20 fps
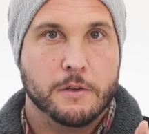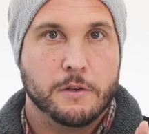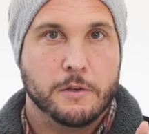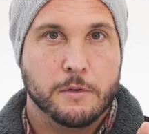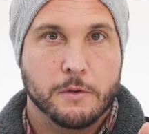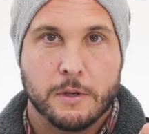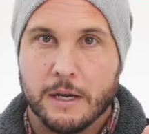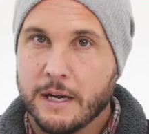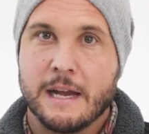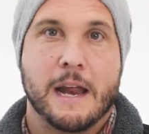
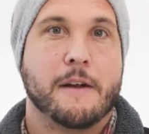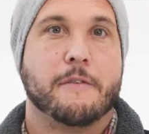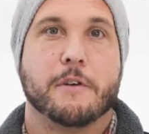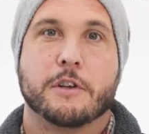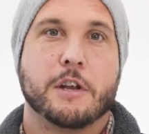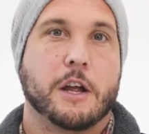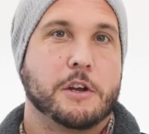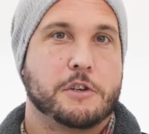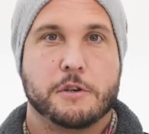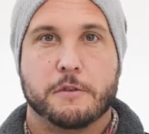you can never
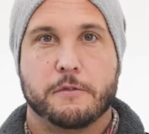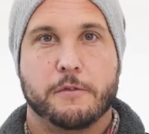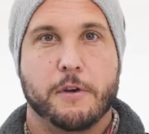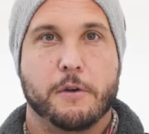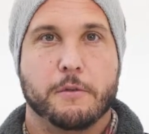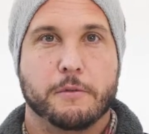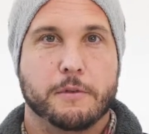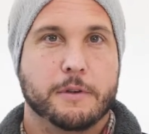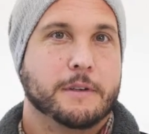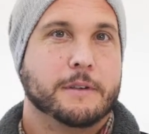touch your
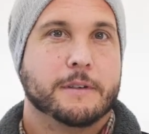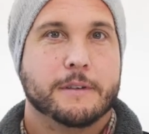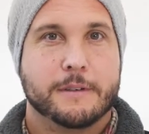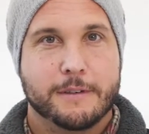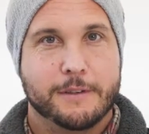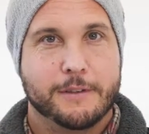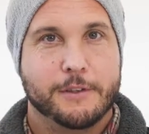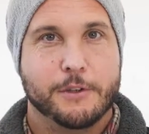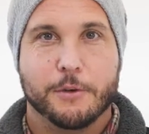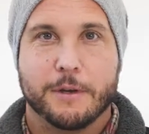phone.
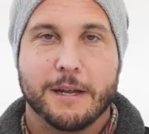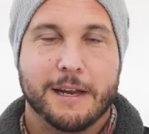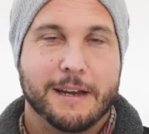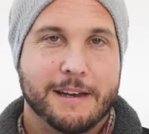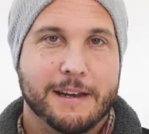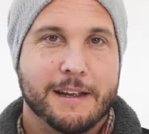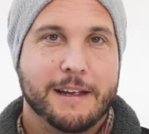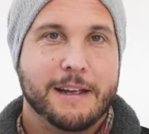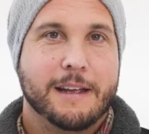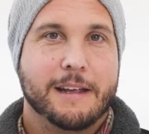You
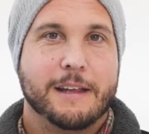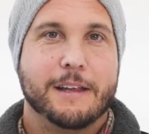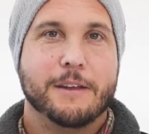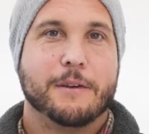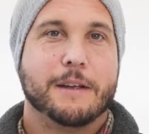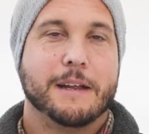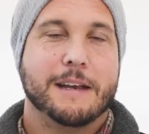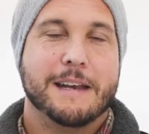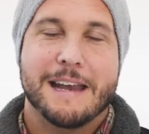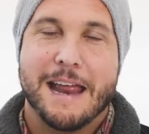
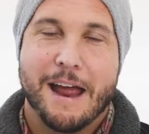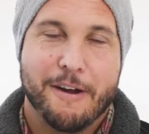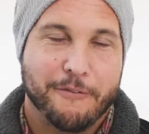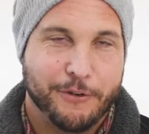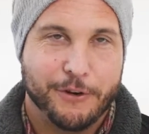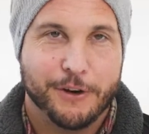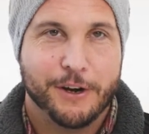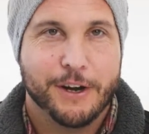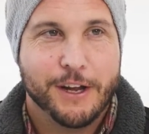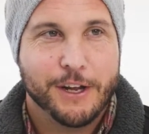can
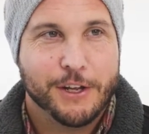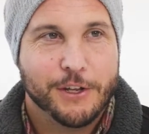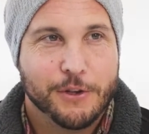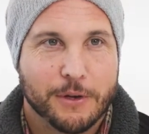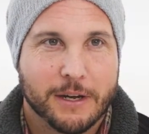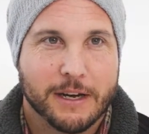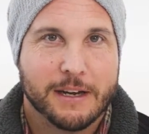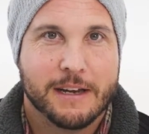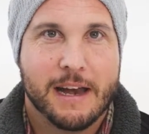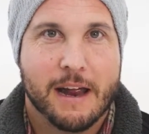
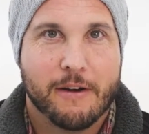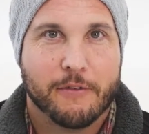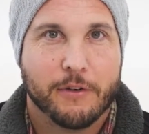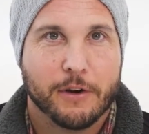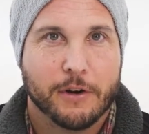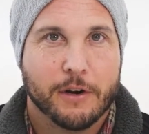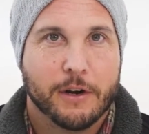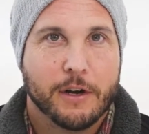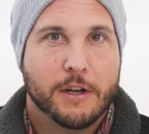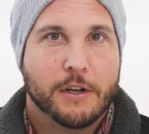
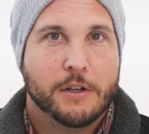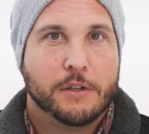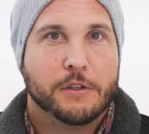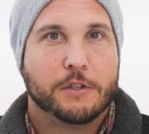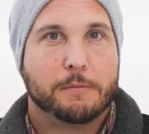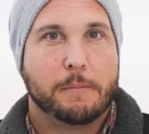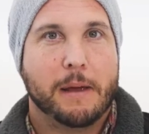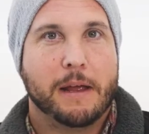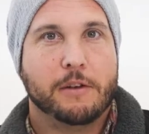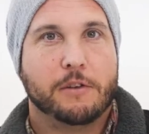never
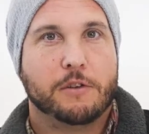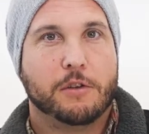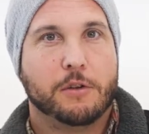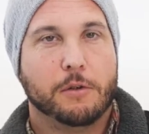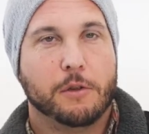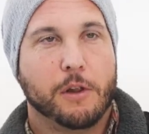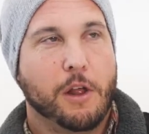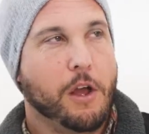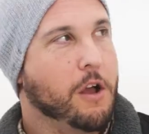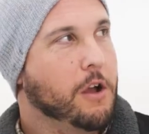spend
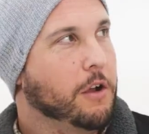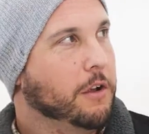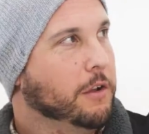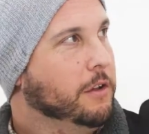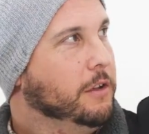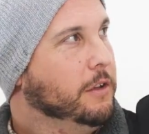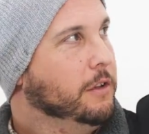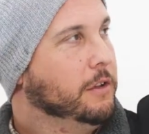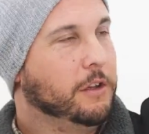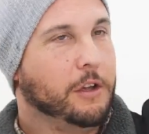too
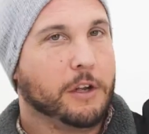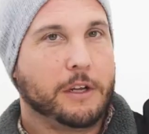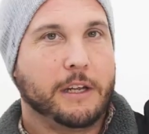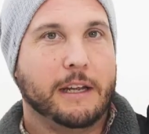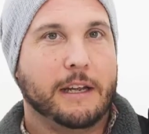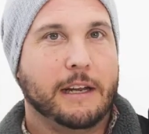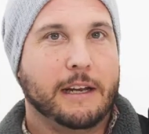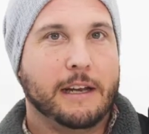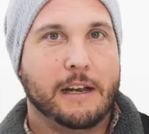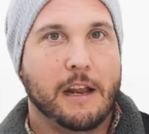long
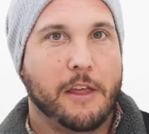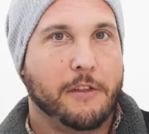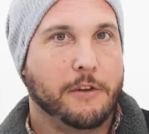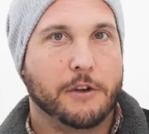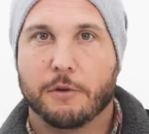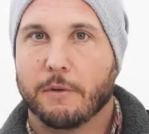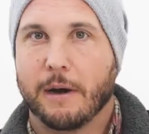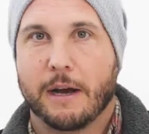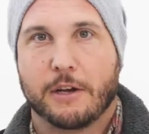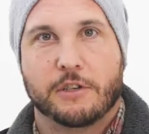looking in another
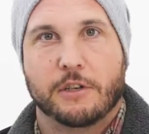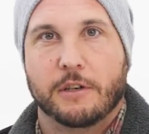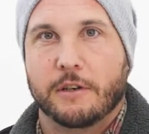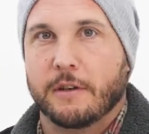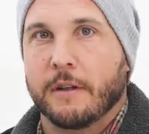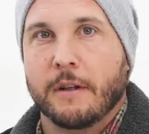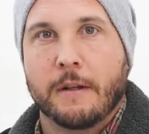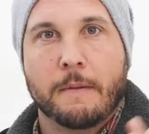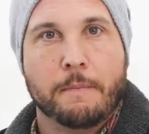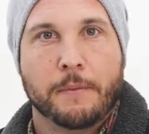
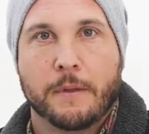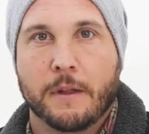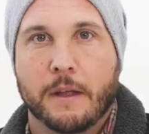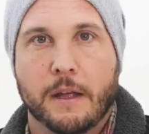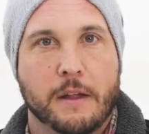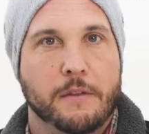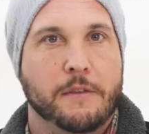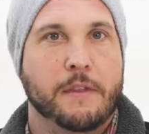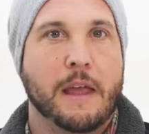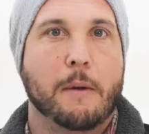direction.
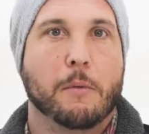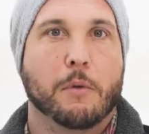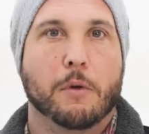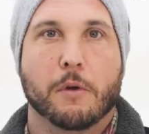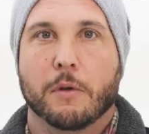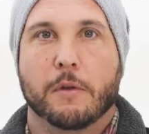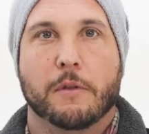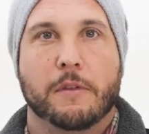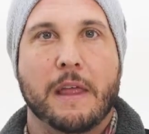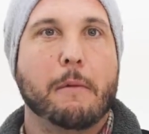They
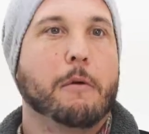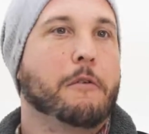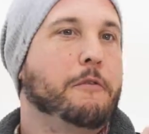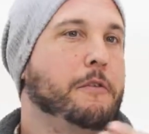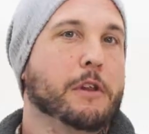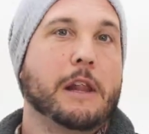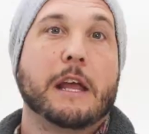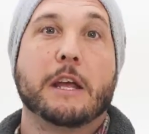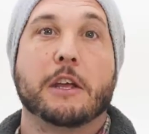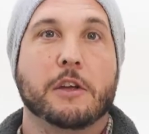will
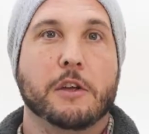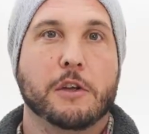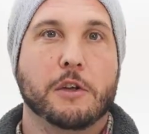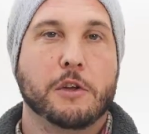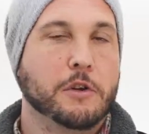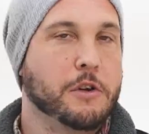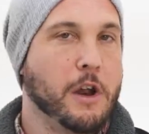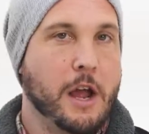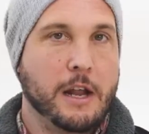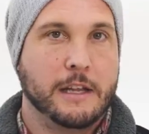feel like
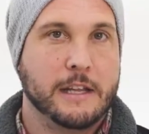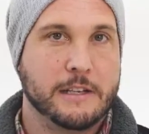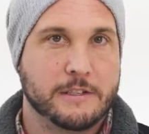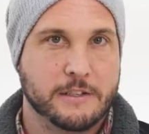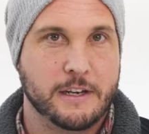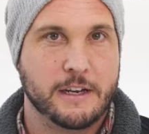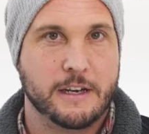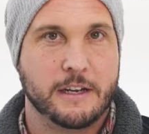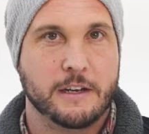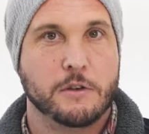you're not
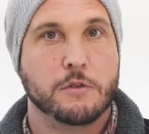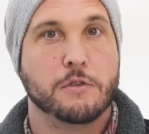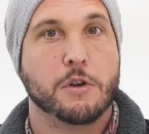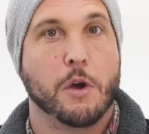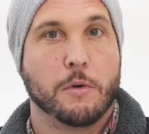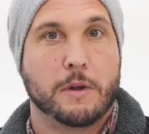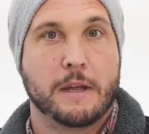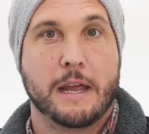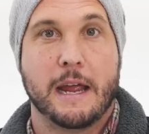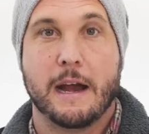listening, you
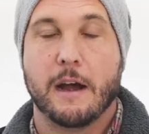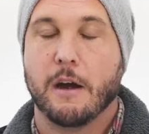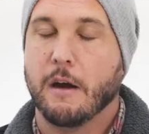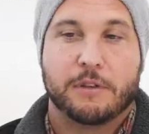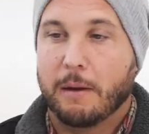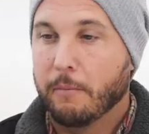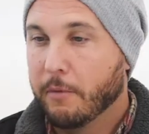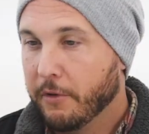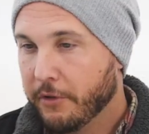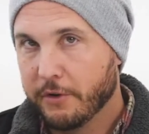don't care.
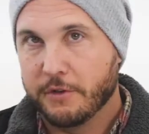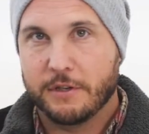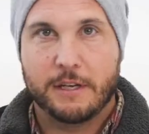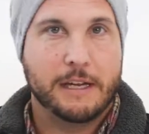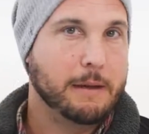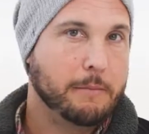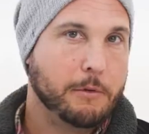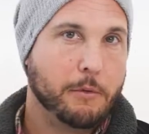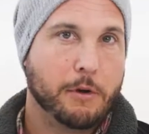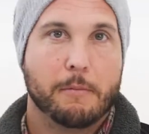Same with your
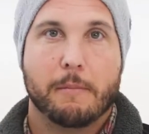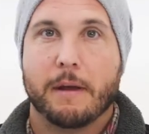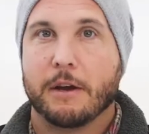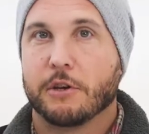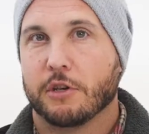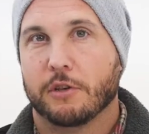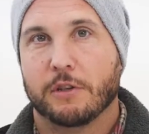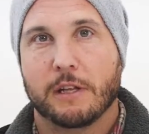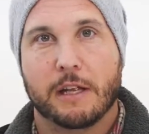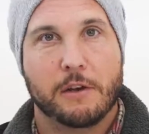team. You want to make
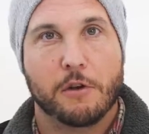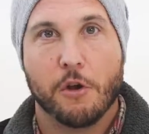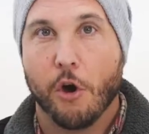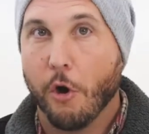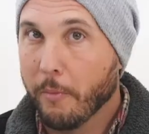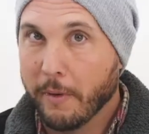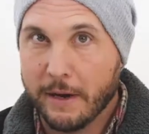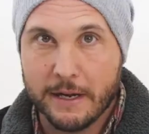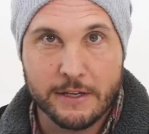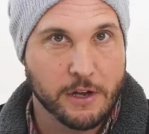sure that
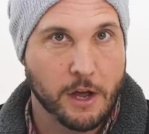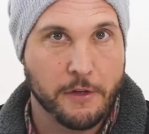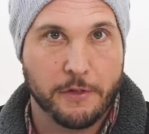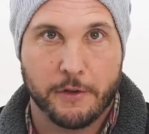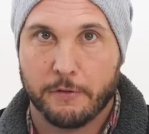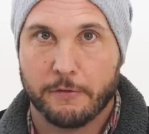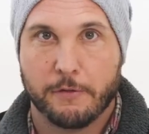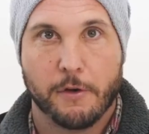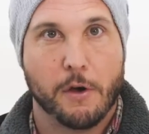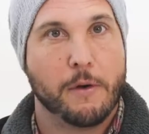nobody's on
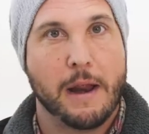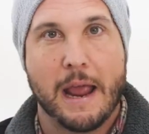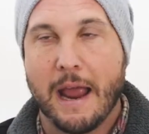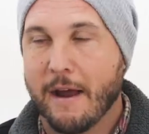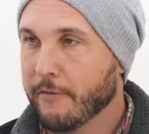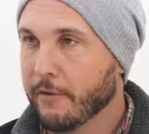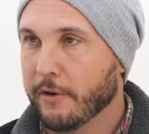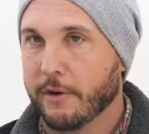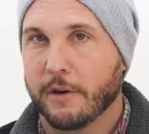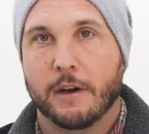their phone
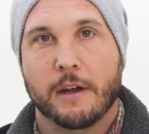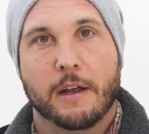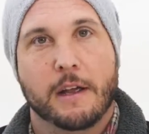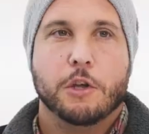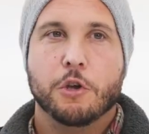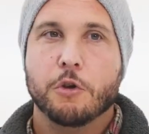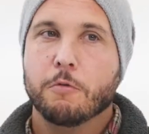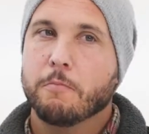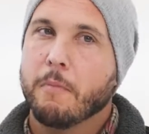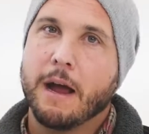ever.
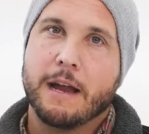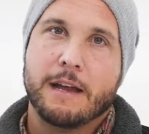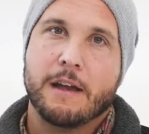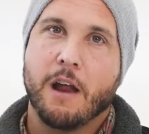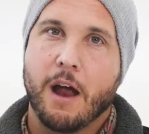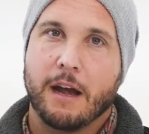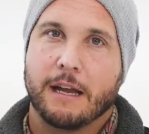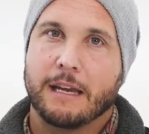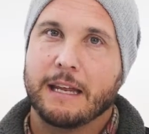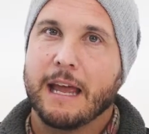You might
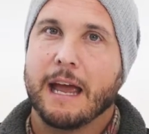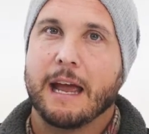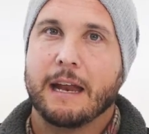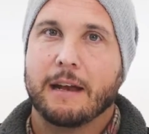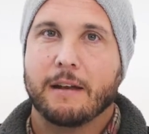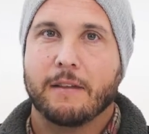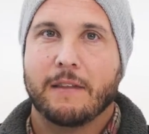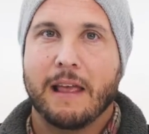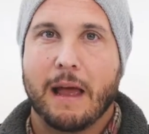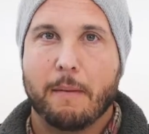not
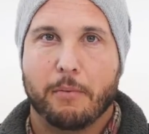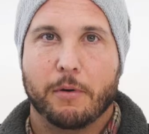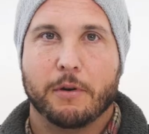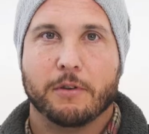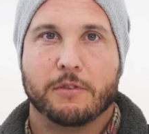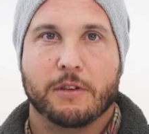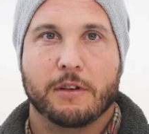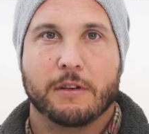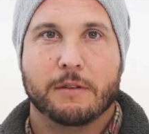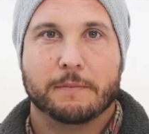get that
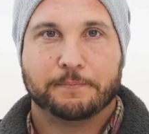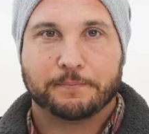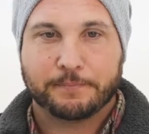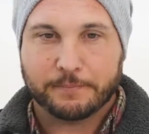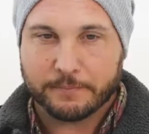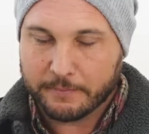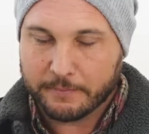person